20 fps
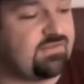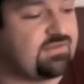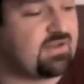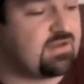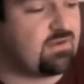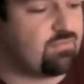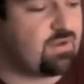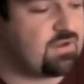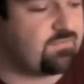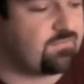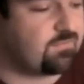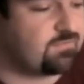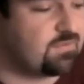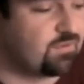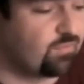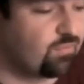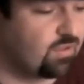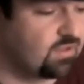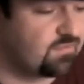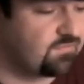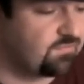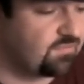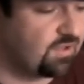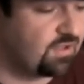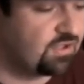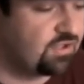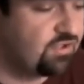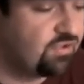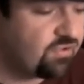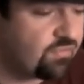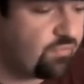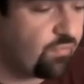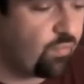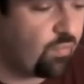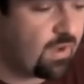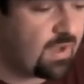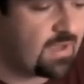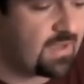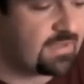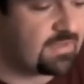I stayed away from your work for a good
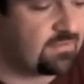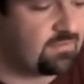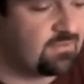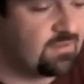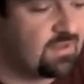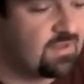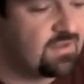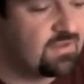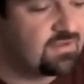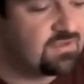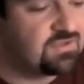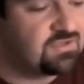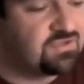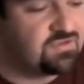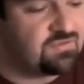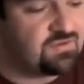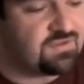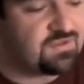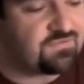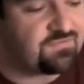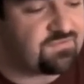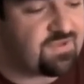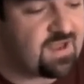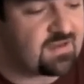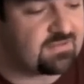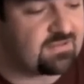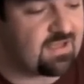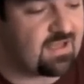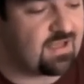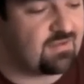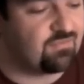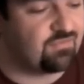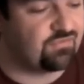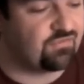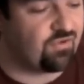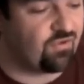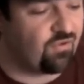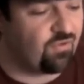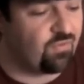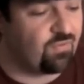while due to the fact that I
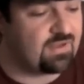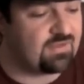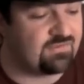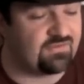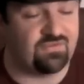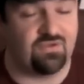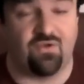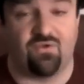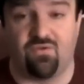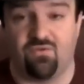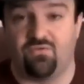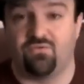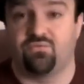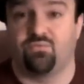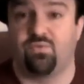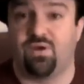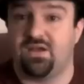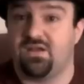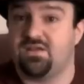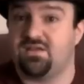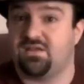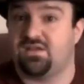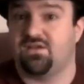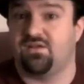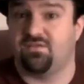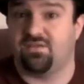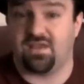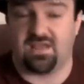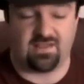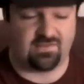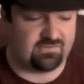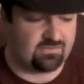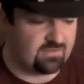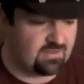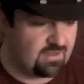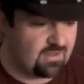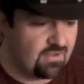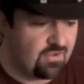was always told, wait do you hear this?